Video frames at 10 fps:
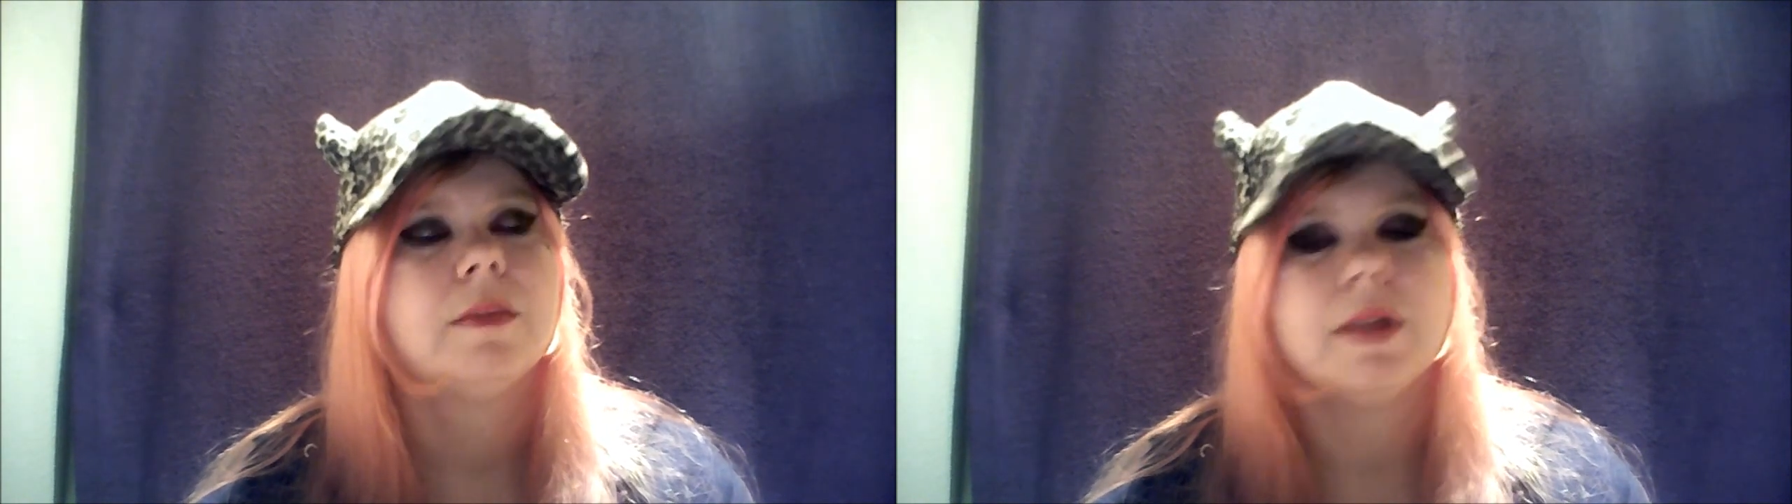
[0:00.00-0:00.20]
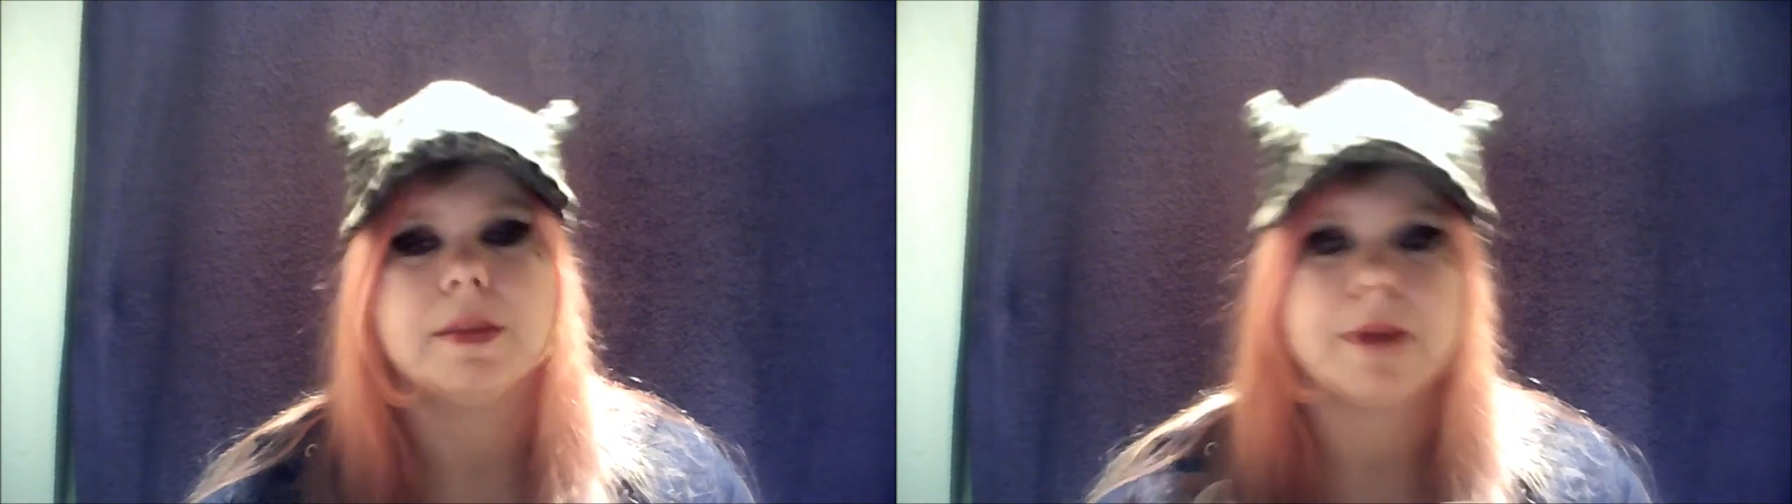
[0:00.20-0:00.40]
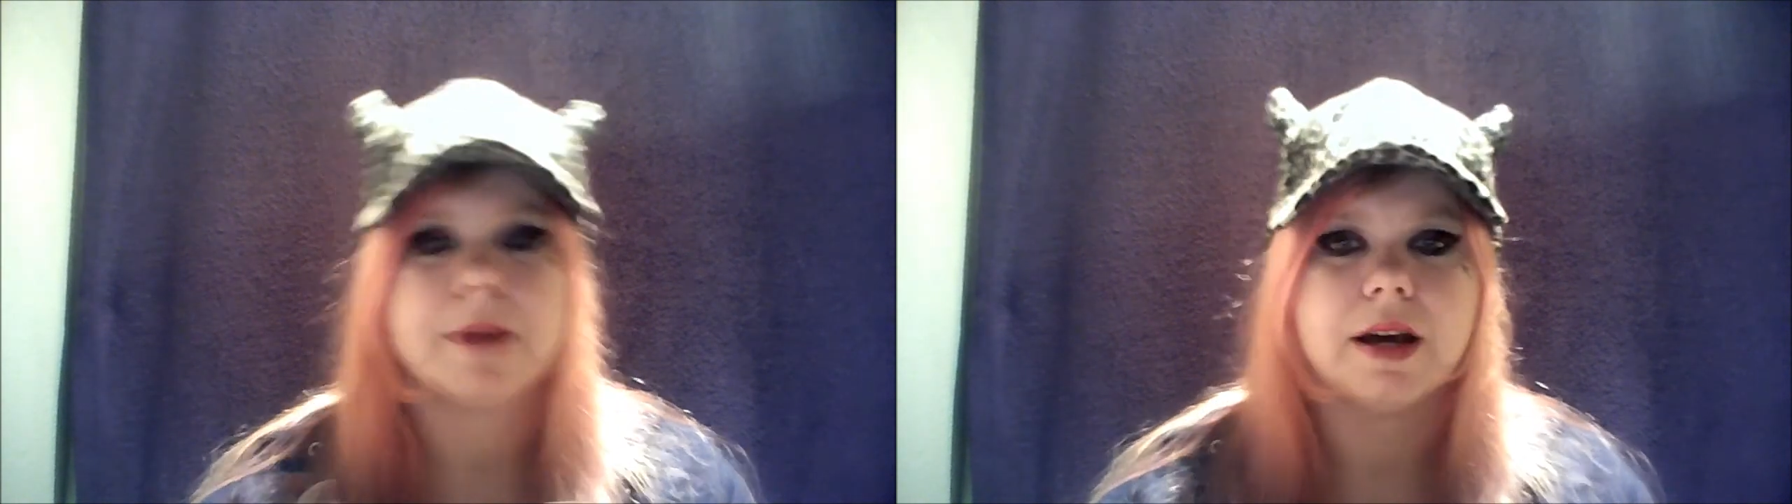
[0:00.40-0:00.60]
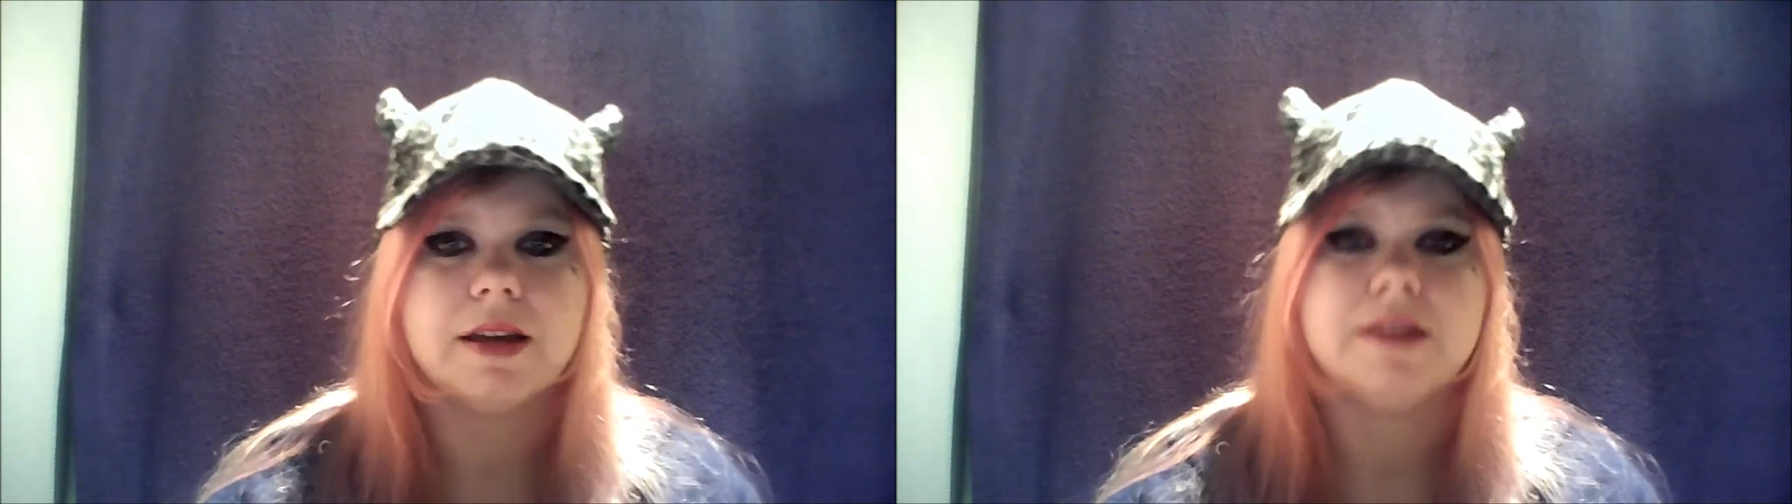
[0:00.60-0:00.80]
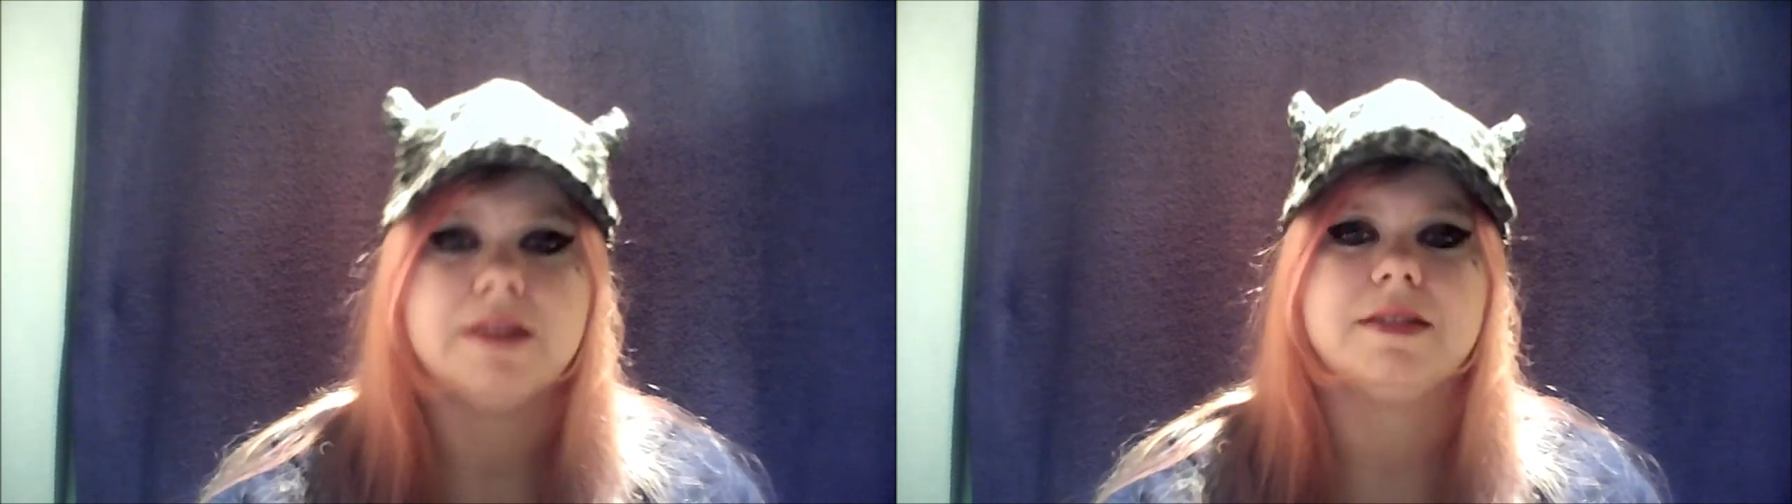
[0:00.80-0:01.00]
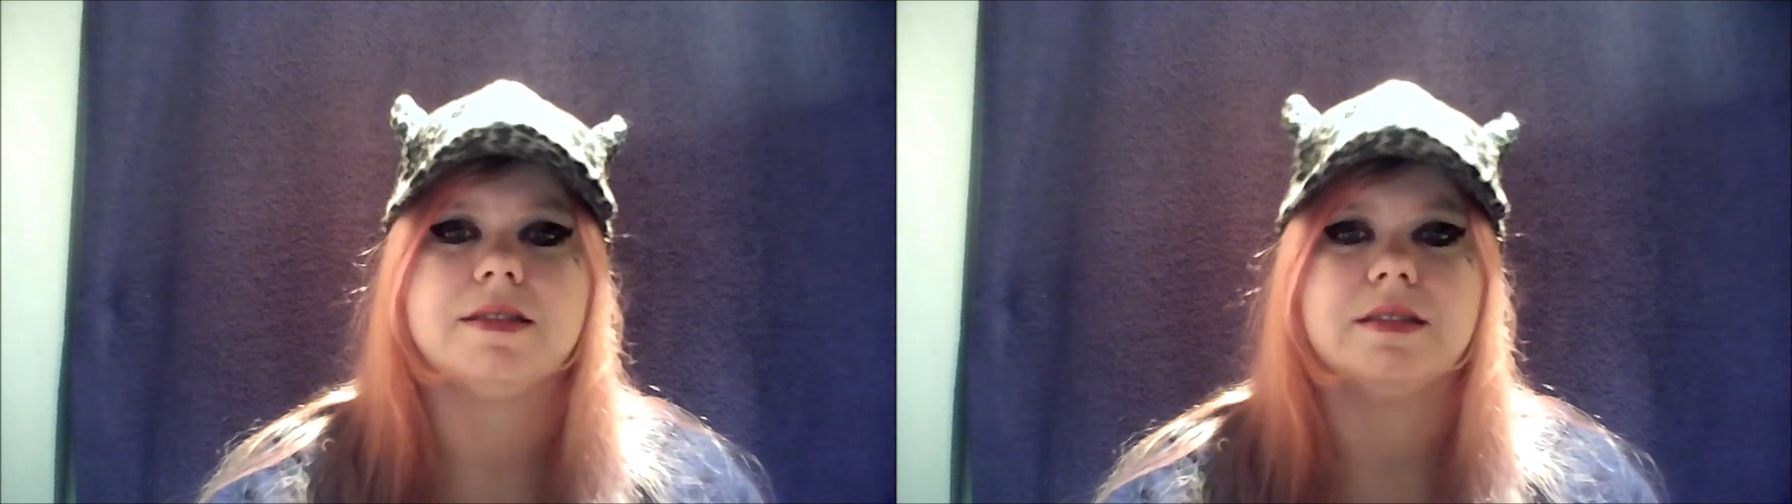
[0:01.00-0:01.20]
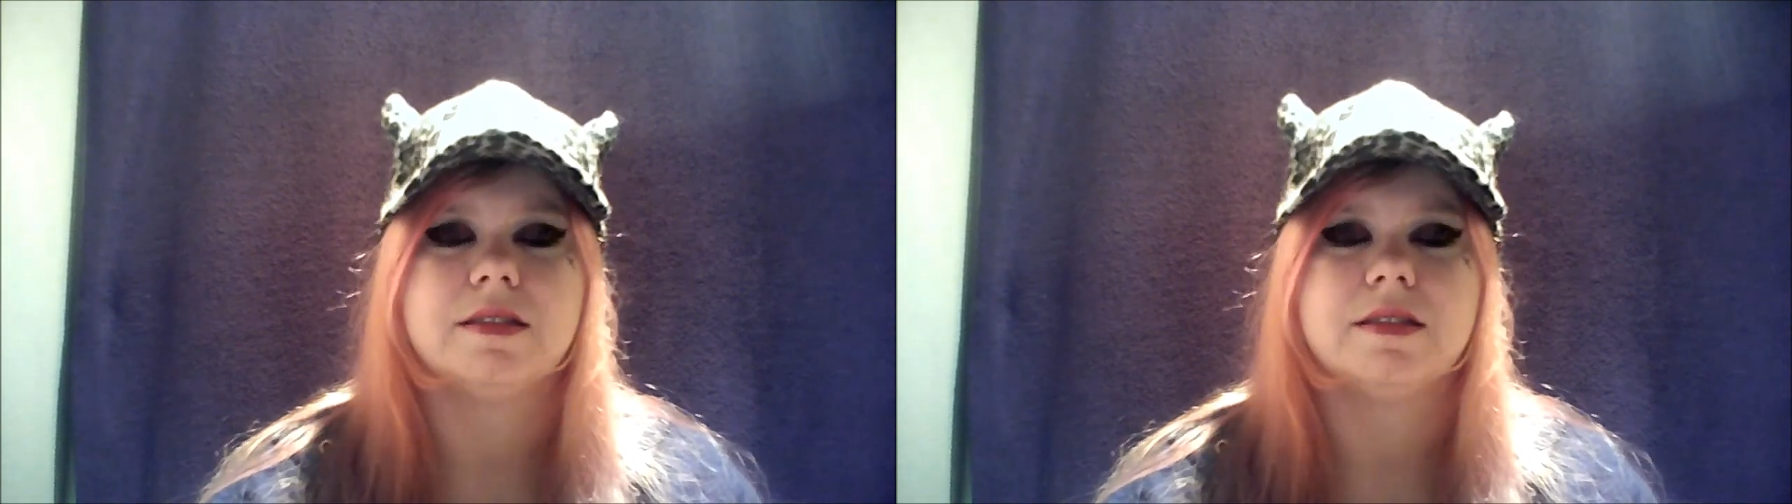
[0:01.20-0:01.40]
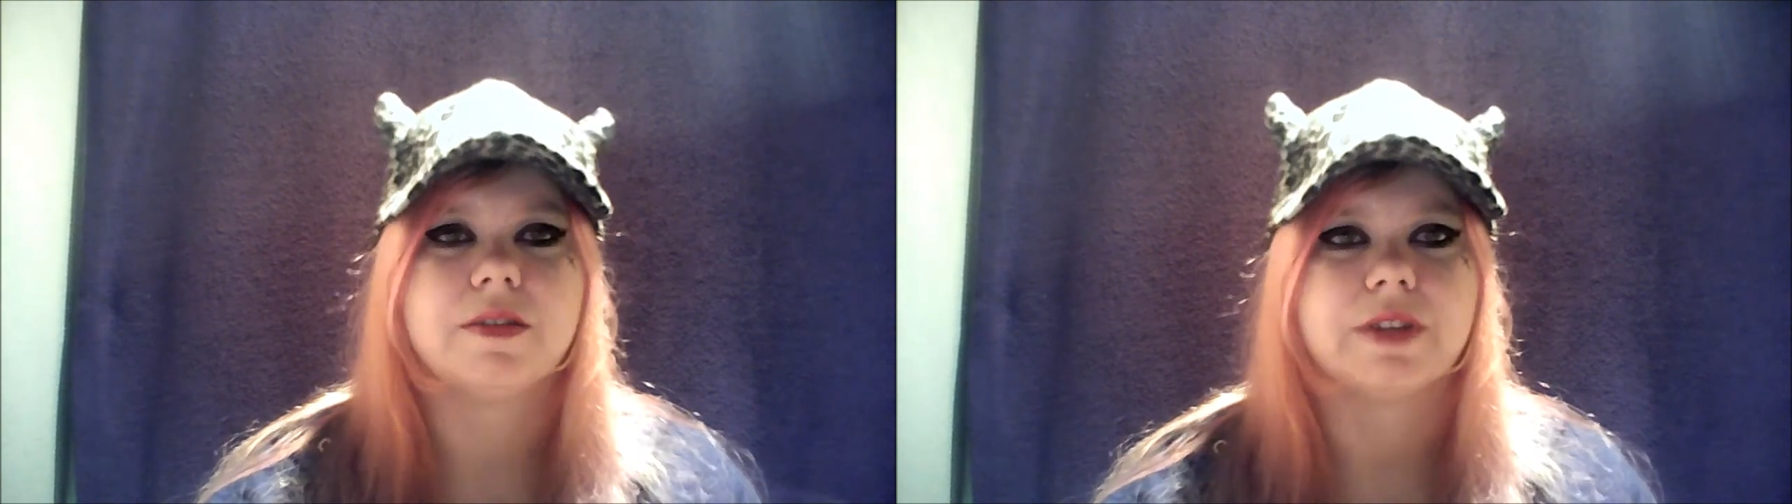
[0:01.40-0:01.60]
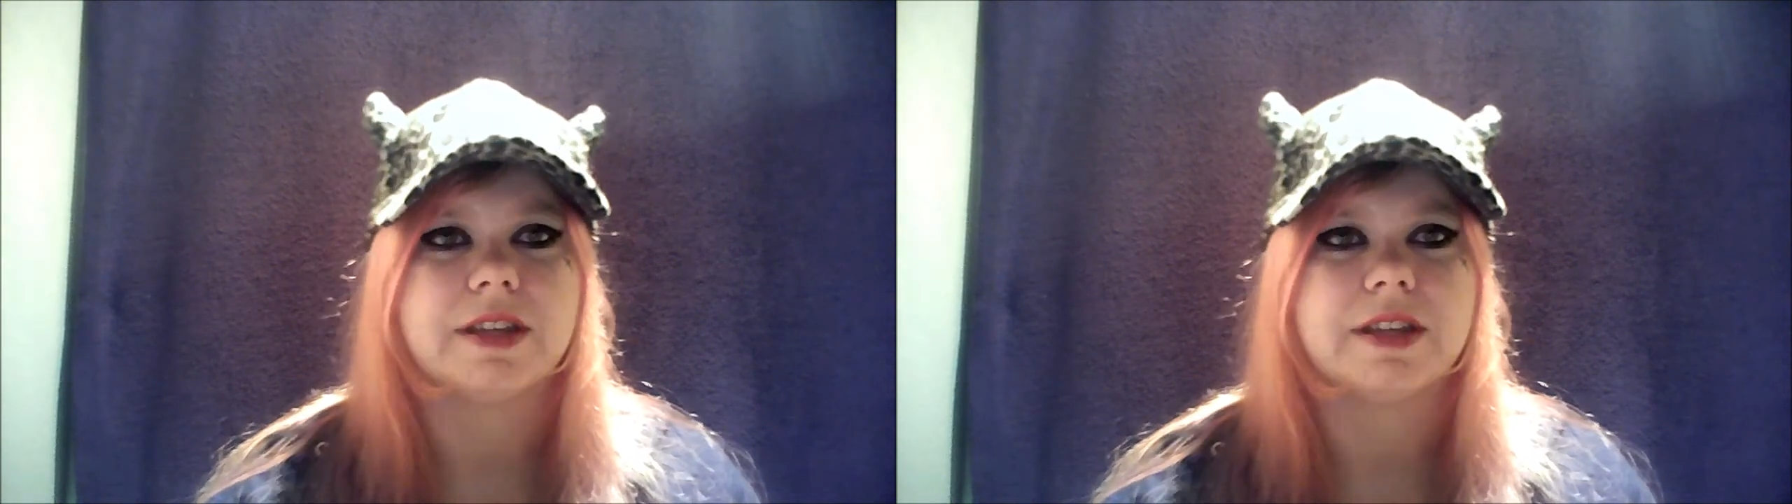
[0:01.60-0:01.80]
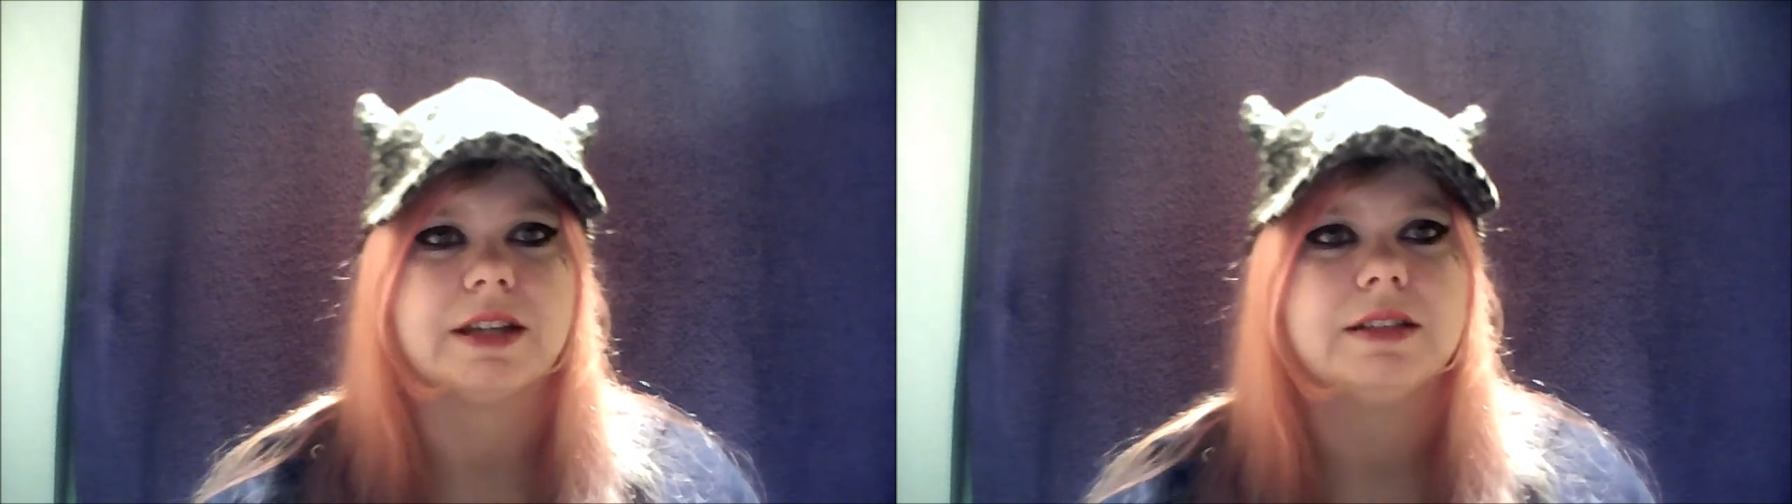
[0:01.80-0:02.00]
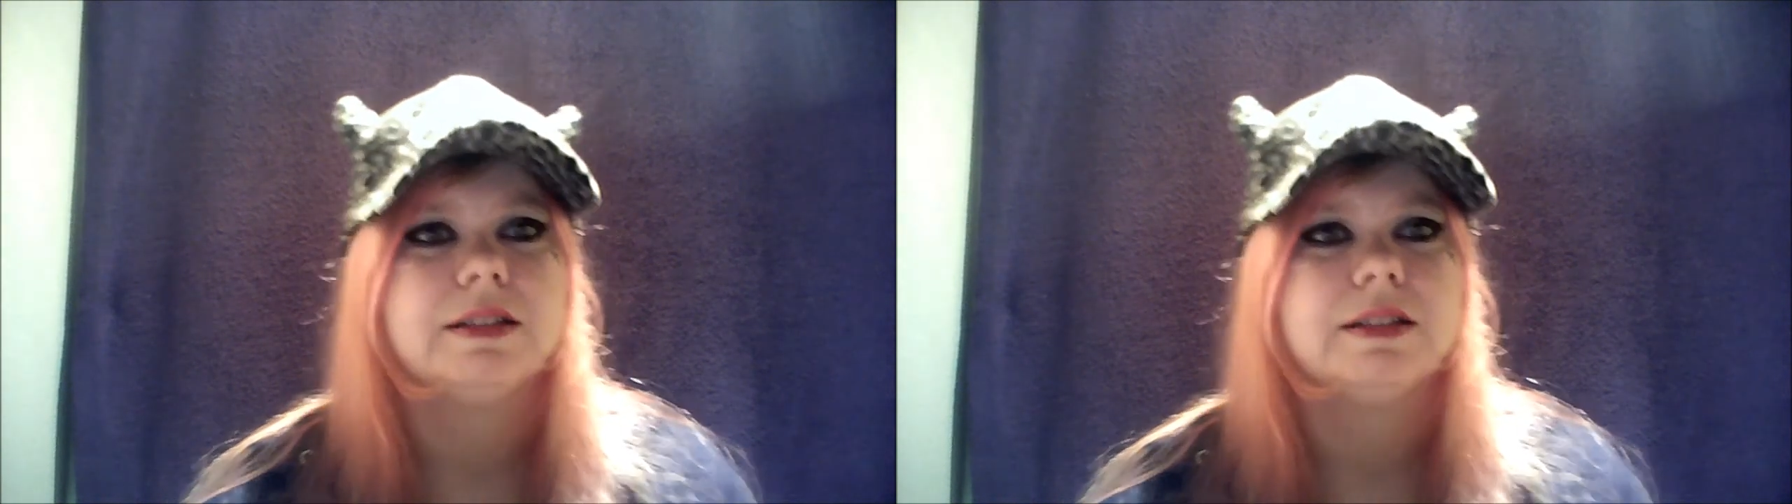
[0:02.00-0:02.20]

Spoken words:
and the my's and stuff like that,